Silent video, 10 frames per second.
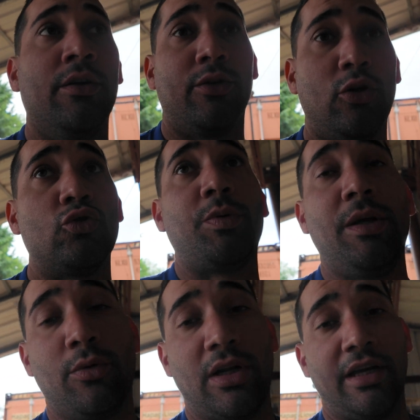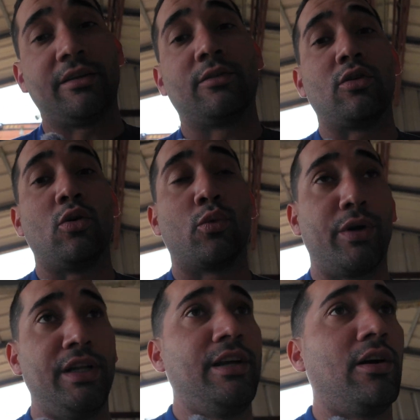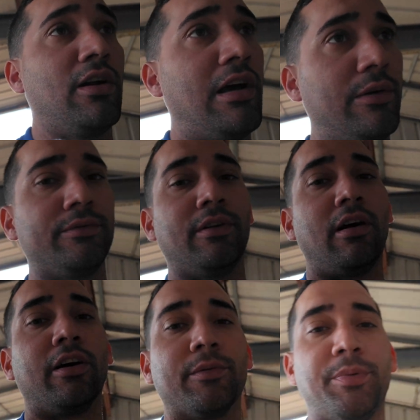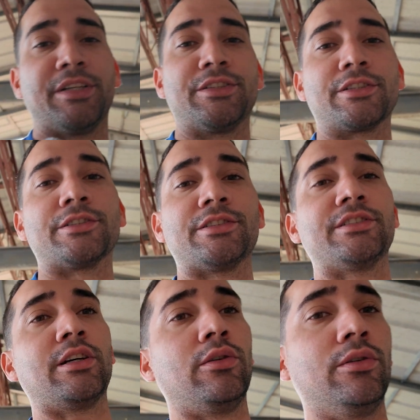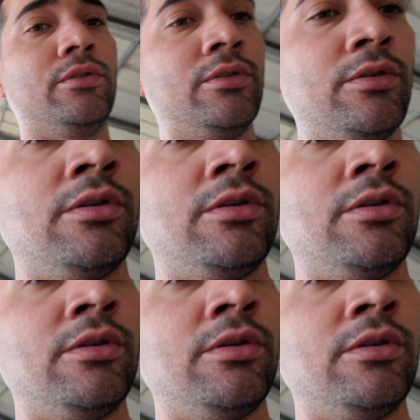those people like go really all out on pictures. They'll